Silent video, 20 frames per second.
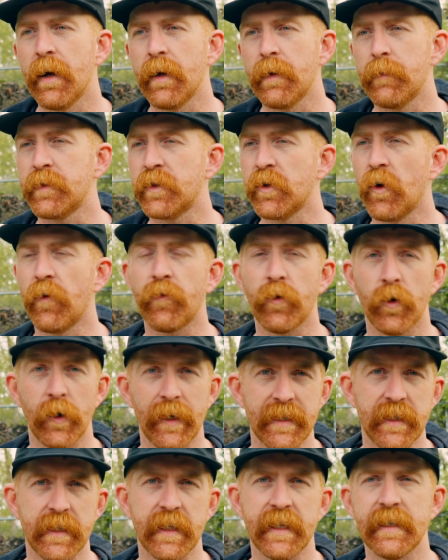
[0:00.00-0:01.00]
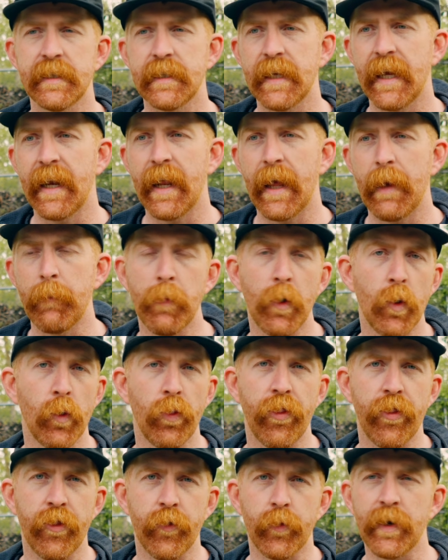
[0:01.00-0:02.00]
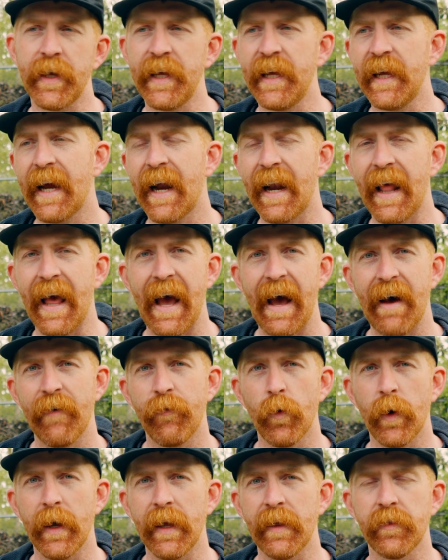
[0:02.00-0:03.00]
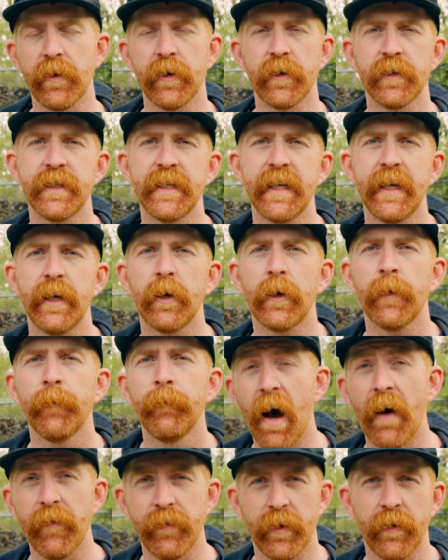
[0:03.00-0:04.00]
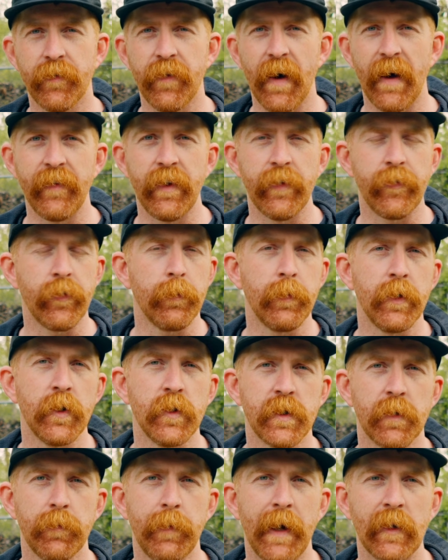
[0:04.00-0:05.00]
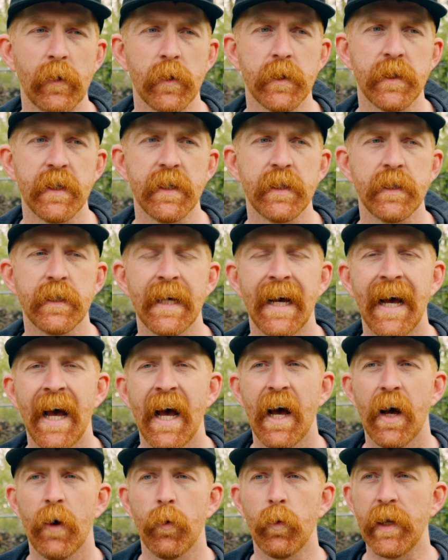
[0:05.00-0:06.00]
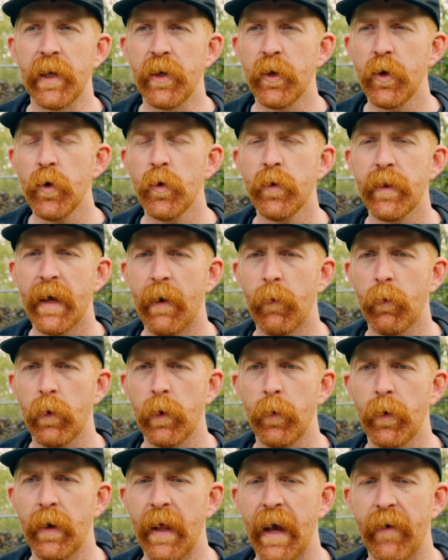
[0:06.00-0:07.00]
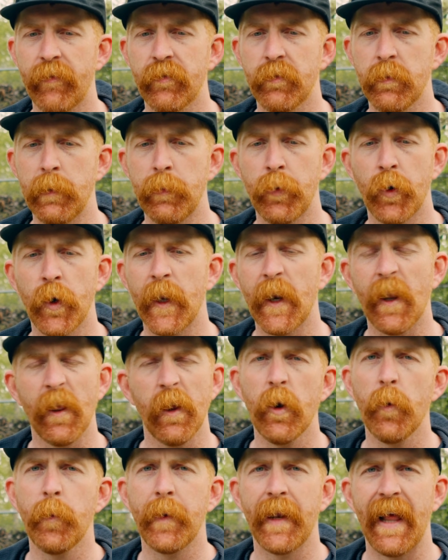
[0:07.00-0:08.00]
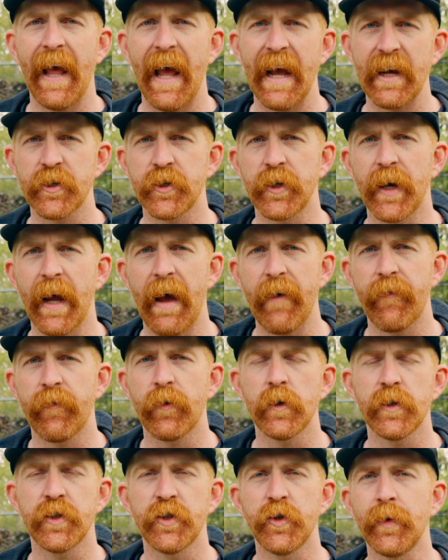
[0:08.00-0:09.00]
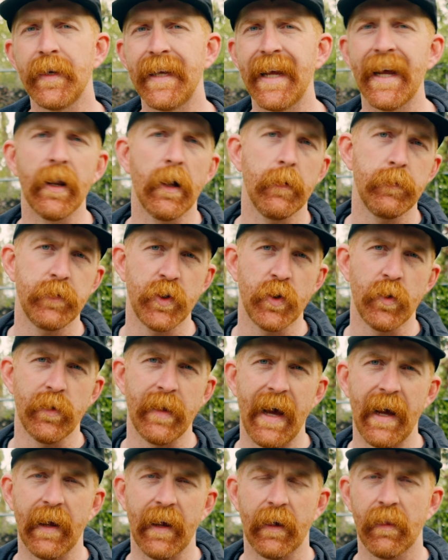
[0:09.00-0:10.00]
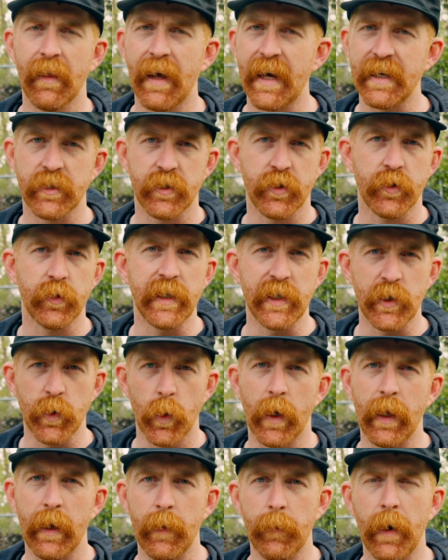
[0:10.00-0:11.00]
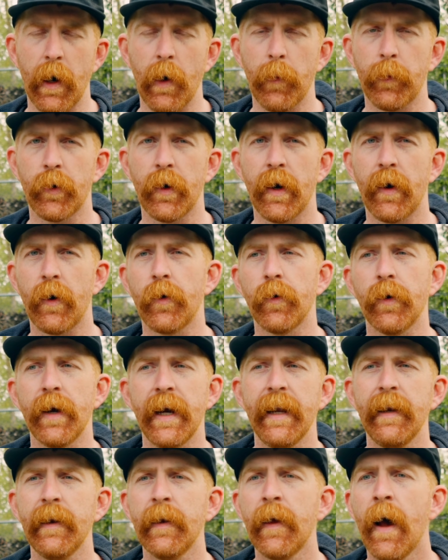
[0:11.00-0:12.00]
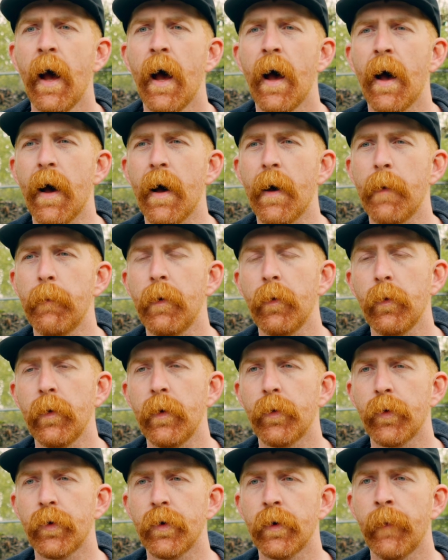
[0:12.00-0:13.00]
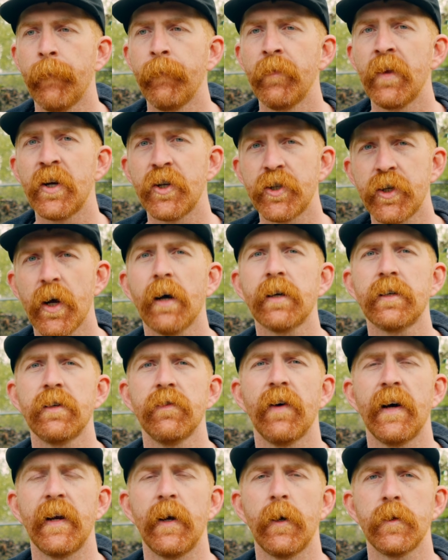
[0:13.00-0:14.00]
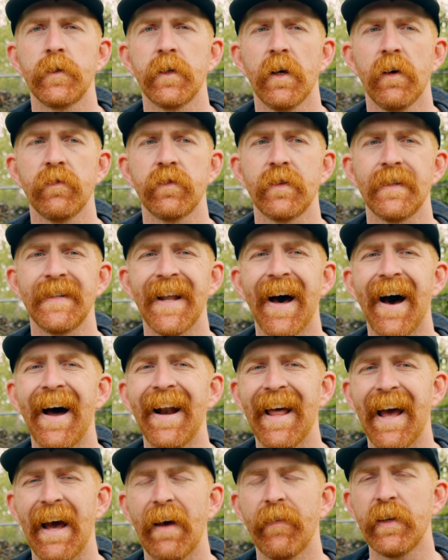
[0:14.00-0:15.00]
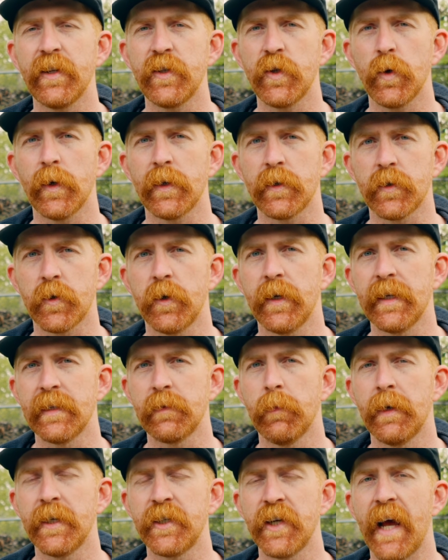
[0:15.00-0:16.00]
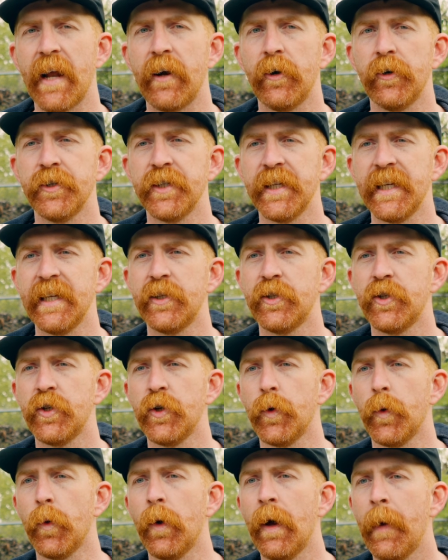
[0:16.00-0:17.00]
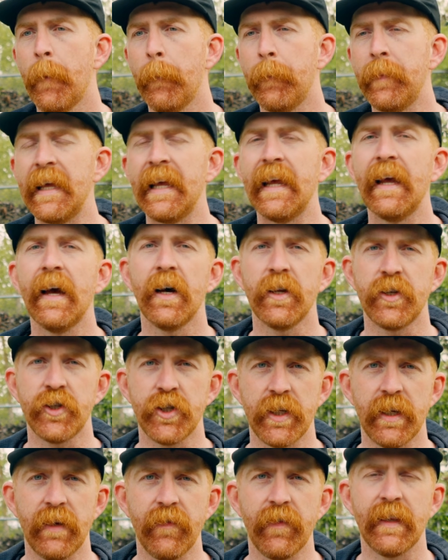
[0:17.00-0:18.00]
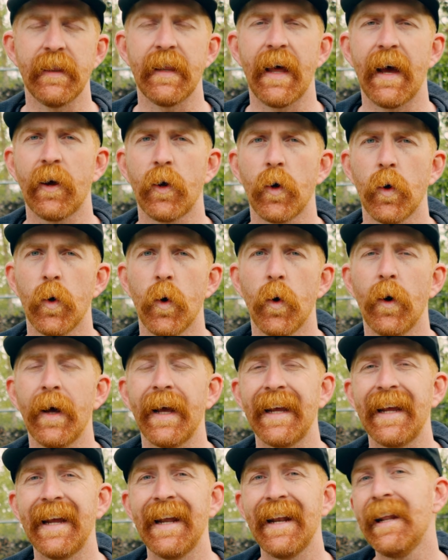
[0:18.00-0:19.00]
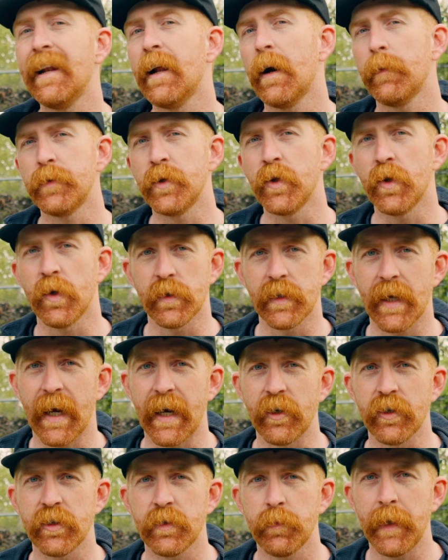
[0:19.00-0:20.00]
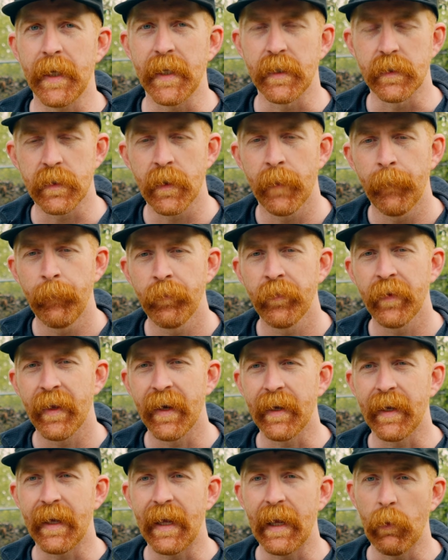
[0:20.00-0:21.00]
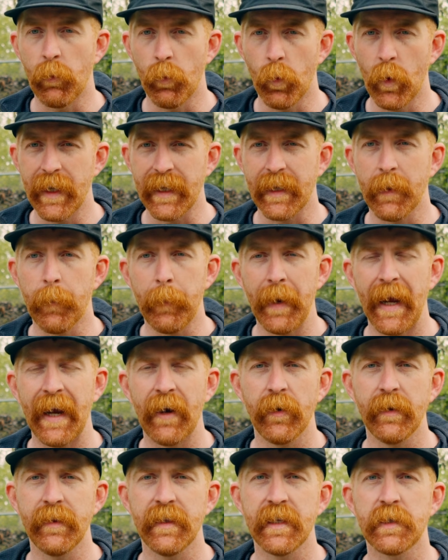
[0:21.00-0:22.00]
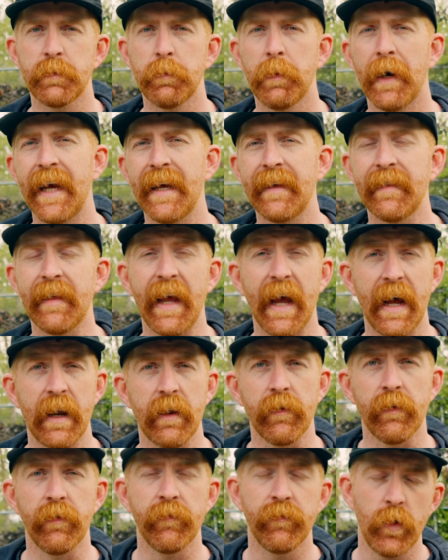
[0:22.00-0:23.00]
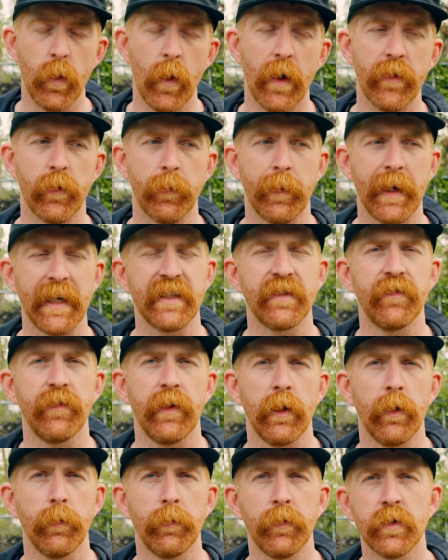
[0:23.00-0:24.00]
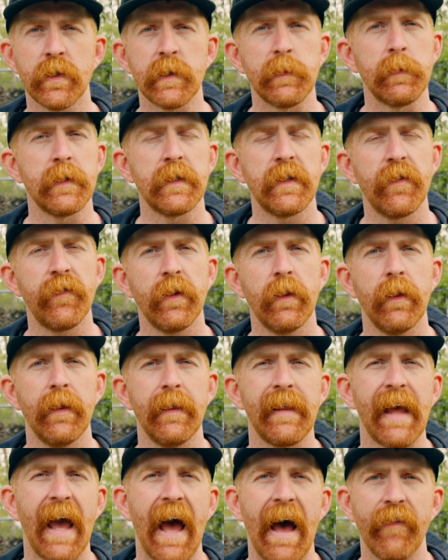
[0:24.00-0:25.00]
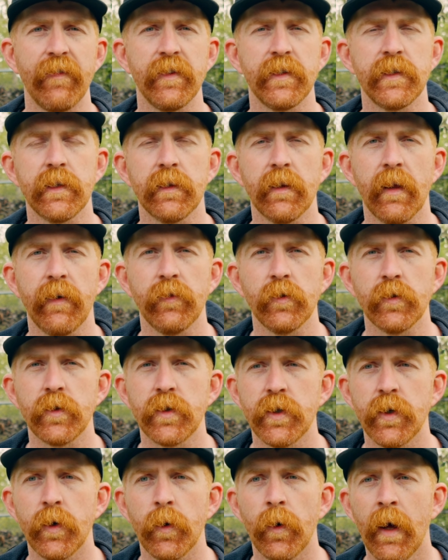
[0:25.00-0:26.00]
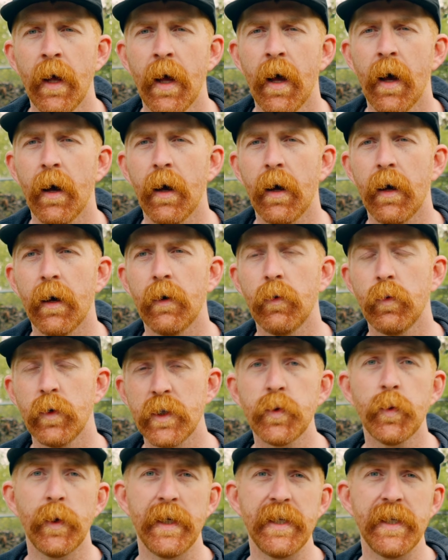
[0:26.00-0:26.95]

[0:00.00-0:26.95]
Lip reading: So for instance, in a mode 3, kind of halfway in their tier of their 5 different modes of pedal assist, we knew that we would have to be putting in a little bit of extra effort to get up to that class 3 28-mile-per-hour rating. But we were shocked to find ourselves not having to exert as much energy to be achieving that goal and getting up to those higher speeds. And when comparing this bike, they had a few other bikes available, specifically the Aventon Level 2, which we